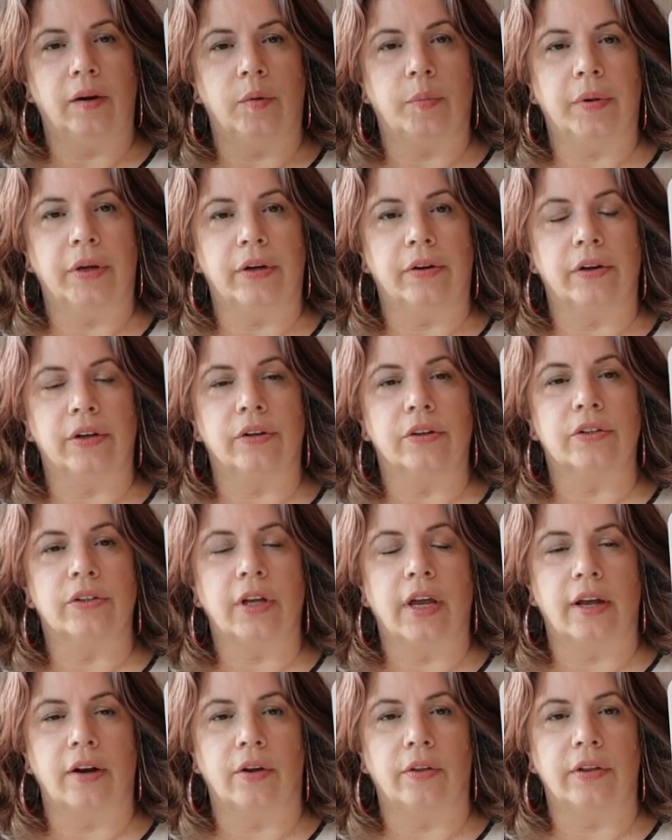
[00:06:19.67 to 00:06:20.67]
barriers
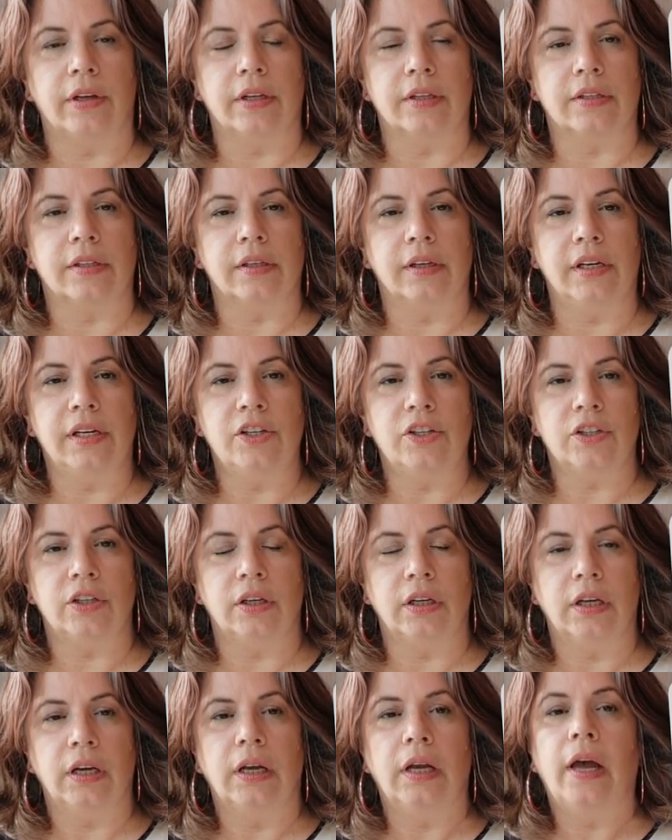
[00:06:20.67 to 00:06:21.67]
and all the insulation,